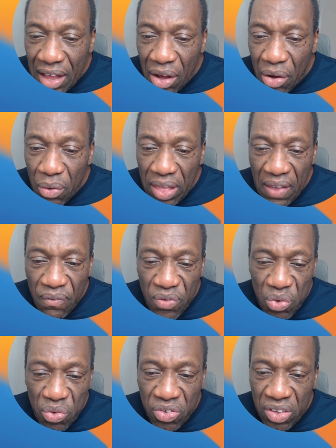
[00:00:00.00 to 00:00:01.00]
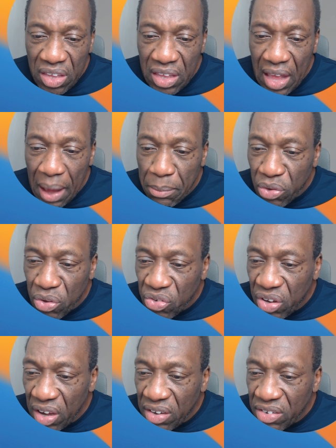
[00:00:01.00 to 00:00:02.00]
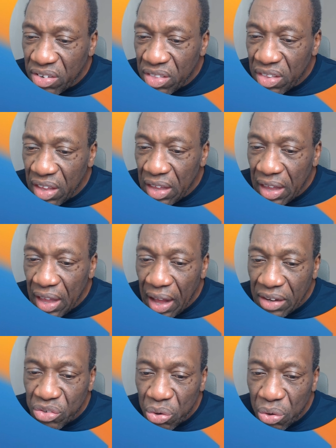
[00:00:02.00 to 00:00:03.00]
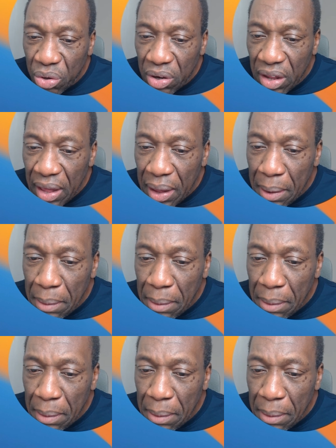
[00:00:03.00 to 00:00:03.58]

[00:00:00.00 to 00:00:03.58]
Now, if you see, I'm going to change the actual